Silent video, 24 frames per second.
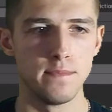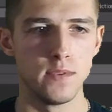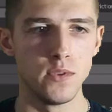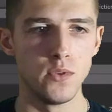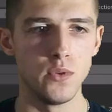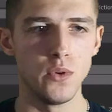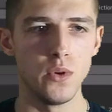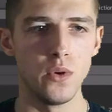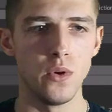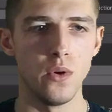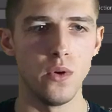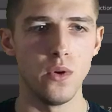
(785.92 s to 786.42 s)

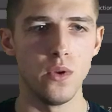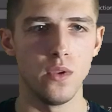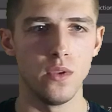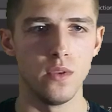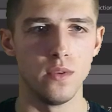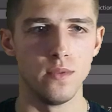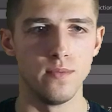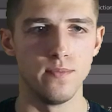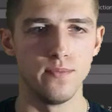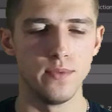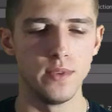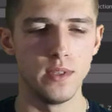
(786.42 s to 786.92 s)
call
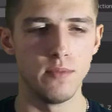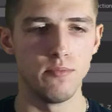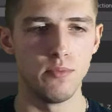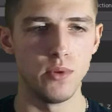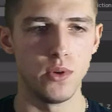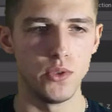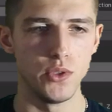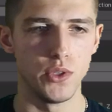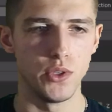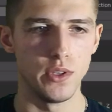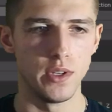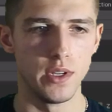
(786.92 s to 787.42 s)
the
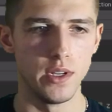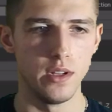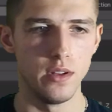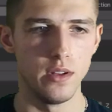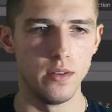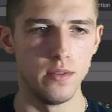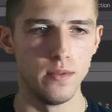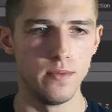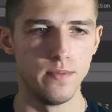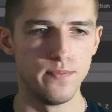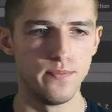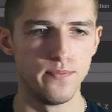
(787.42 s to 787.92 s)
projectile.
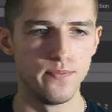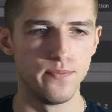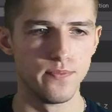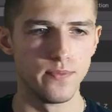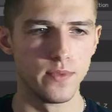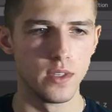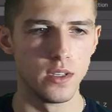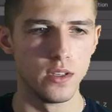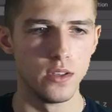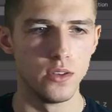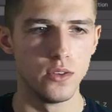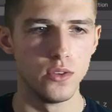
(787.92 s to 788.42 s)

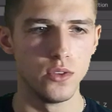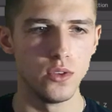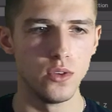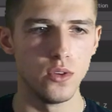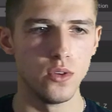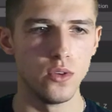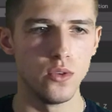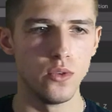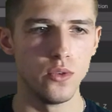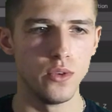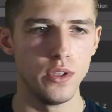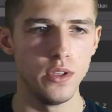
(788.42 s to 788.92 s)

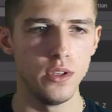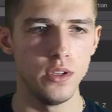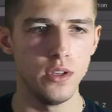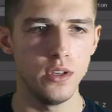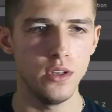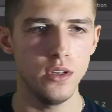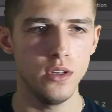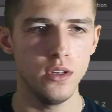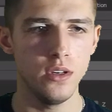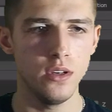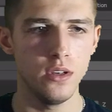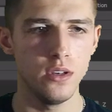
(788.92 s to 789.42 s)
So
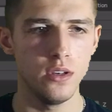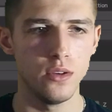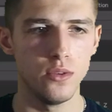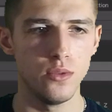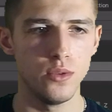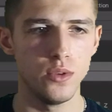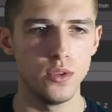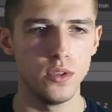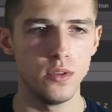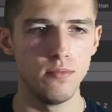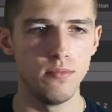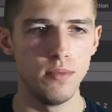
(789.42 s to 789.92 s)
here
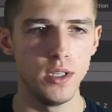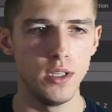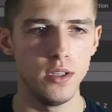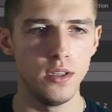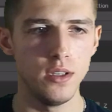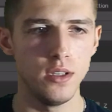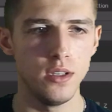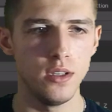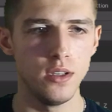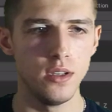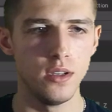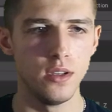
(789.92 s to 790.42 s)
will
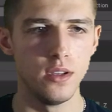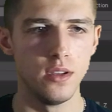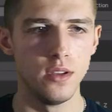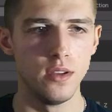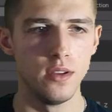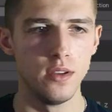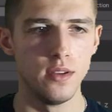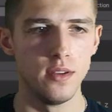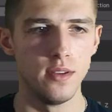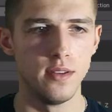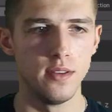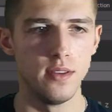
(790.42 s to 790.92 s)
be
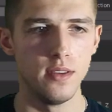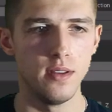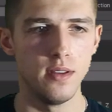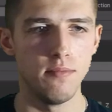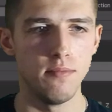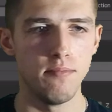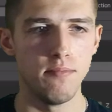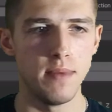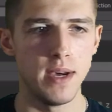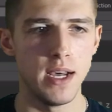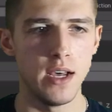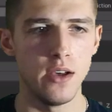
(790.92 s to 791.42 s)
the
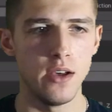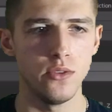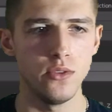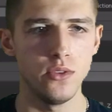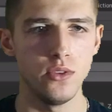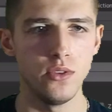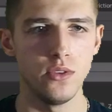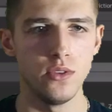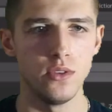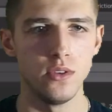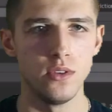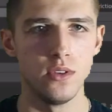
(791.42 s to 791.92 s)

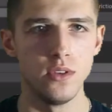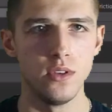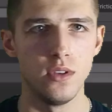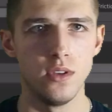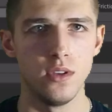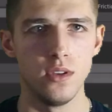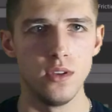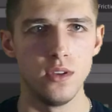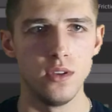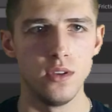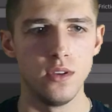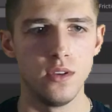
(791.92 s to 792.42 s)
mouse
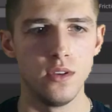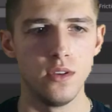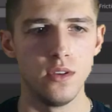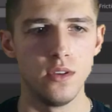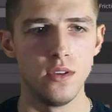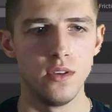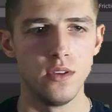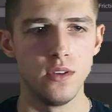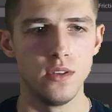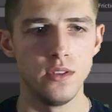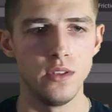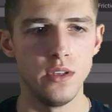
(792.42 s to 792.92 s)

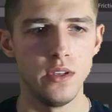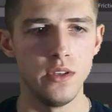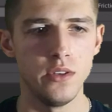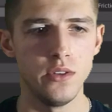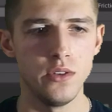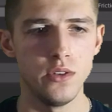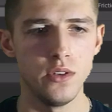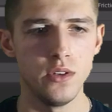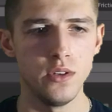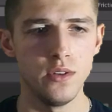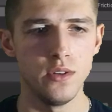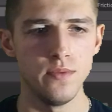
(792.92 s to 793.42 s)

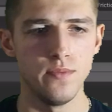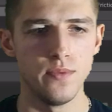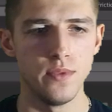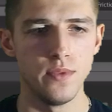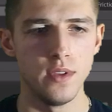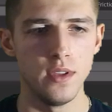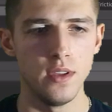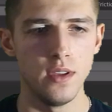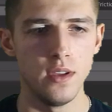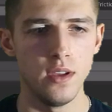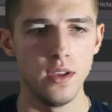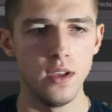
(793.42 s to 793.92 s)
sensor,
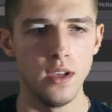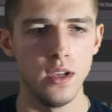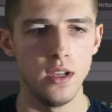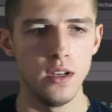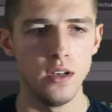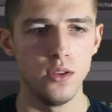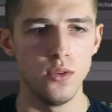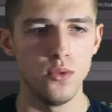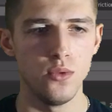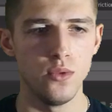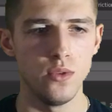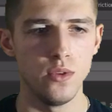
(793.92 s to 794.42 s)
and
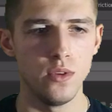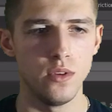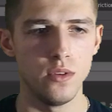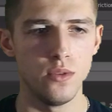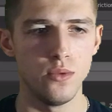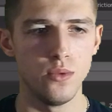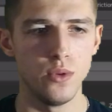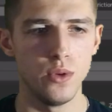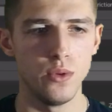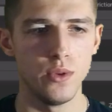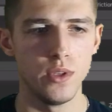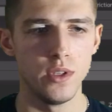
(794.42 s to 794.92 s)
we
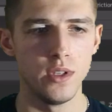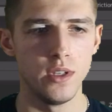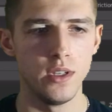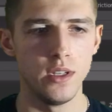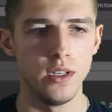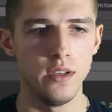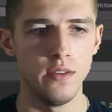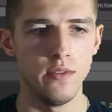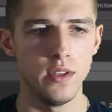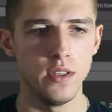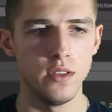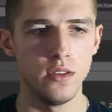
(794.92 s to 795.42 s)
will
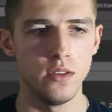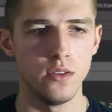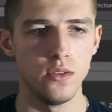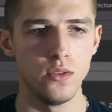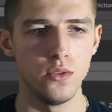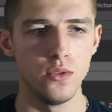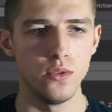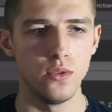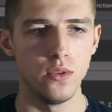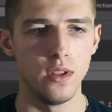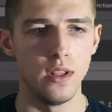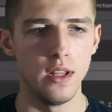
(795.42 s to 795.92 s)
leave it
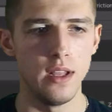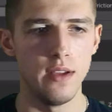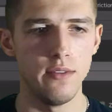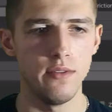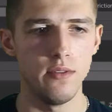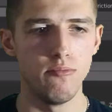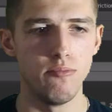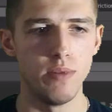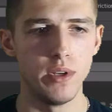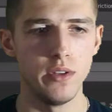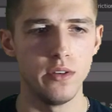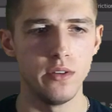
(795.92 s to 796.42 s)
to
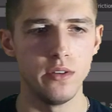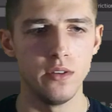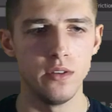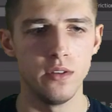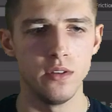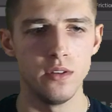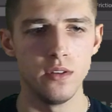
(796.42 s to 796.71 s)
left button,